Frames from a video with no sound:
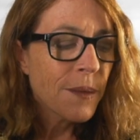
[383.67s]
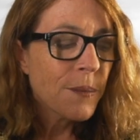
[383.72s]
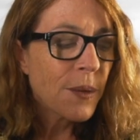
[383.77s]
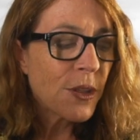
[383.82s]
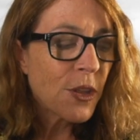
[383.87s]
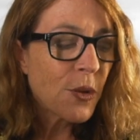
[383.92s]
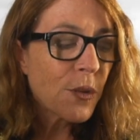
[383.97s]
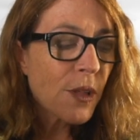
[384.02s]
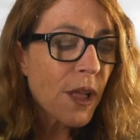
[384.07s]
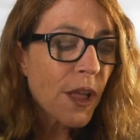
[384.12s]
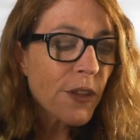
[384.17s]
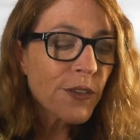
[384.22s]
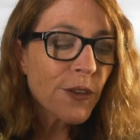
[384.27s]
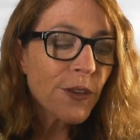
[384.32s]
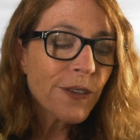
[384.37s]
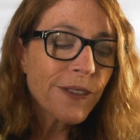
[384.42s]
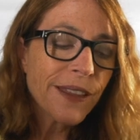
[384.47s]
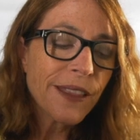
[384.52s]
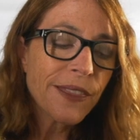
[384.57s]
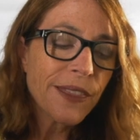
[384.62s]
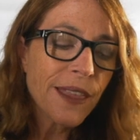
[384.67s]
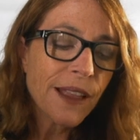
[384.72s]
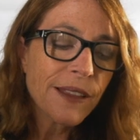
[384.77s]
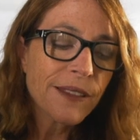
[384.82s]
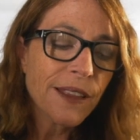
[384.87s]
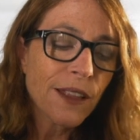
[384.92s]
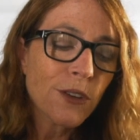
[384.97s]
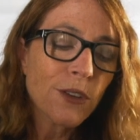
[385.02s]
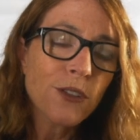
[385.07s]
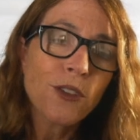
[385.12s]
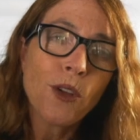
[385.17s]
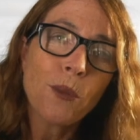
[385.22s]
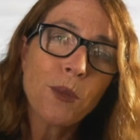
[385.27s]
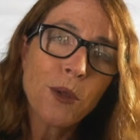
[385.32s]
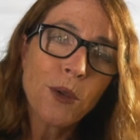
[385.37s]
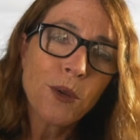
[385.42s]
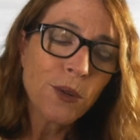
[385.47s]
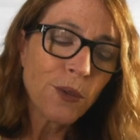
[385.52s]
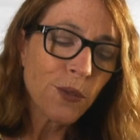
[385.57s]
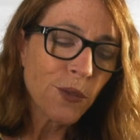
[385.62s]
but you will also see things that are so
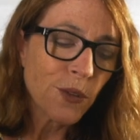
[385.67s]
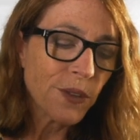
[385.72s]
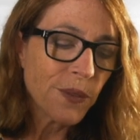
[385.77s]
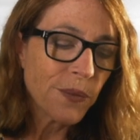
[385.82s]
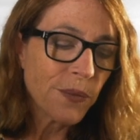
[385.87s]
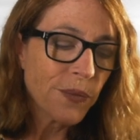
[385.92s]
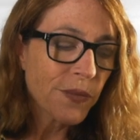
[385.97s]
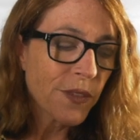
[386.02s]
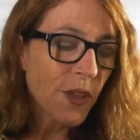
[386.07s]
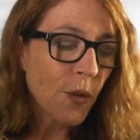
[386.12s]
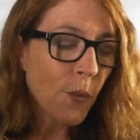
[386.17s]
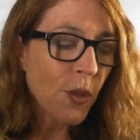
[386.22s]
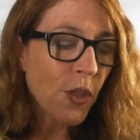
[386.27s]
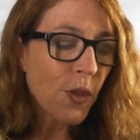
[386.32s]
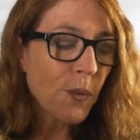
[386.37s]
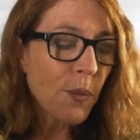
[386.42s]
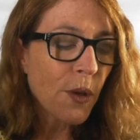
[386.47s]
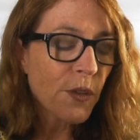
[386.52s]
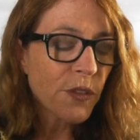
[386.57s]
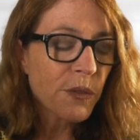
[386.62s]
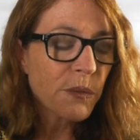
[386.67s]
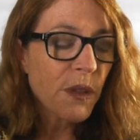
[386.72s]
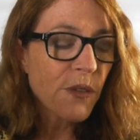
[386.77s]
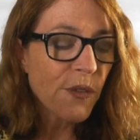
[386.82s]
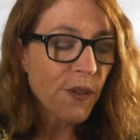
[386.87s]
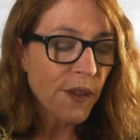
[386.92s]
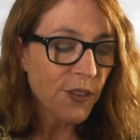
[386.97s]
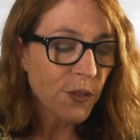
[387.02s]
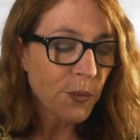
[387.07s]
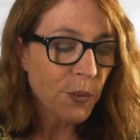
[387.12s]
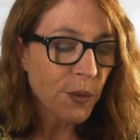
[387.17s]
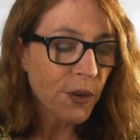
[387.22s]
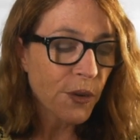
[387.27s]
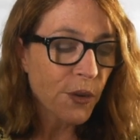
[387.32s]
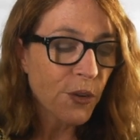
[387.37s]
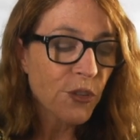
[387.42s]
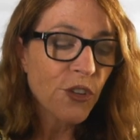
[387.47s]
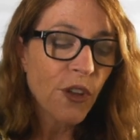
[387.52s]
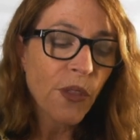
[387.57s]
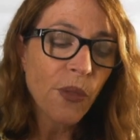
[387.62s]
beautiful that when you post them to
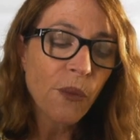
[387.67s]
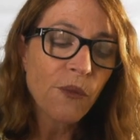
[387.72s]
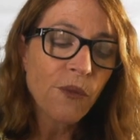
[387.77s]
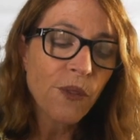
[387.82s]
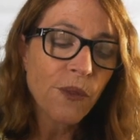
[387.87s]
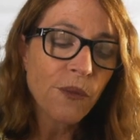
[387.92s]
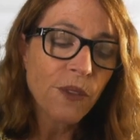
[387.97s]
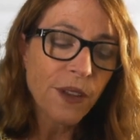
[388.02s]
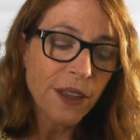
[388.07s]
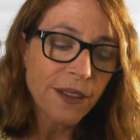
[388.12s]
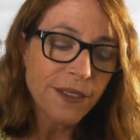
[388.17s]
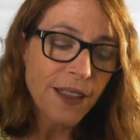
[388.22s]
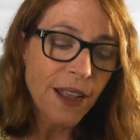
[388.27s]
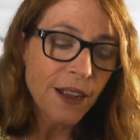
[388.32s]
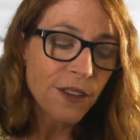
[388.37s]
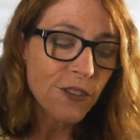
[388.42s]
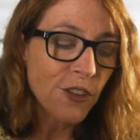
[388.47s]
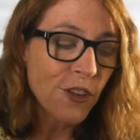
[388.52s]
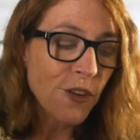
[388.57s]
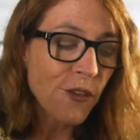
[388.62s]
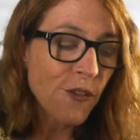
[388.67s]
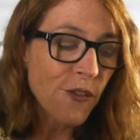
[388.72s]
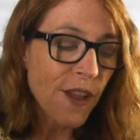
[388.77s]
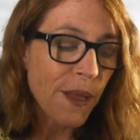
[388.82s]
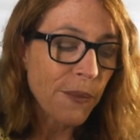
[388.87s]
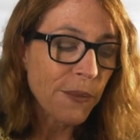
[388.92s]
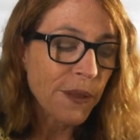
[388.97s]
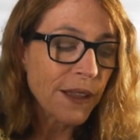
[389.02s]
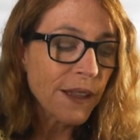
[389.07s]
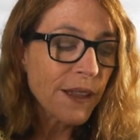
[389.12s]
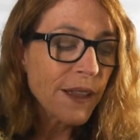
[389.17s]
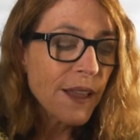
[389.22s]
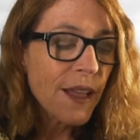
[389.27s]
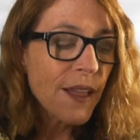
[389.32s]
Facebook or share them via text to your family,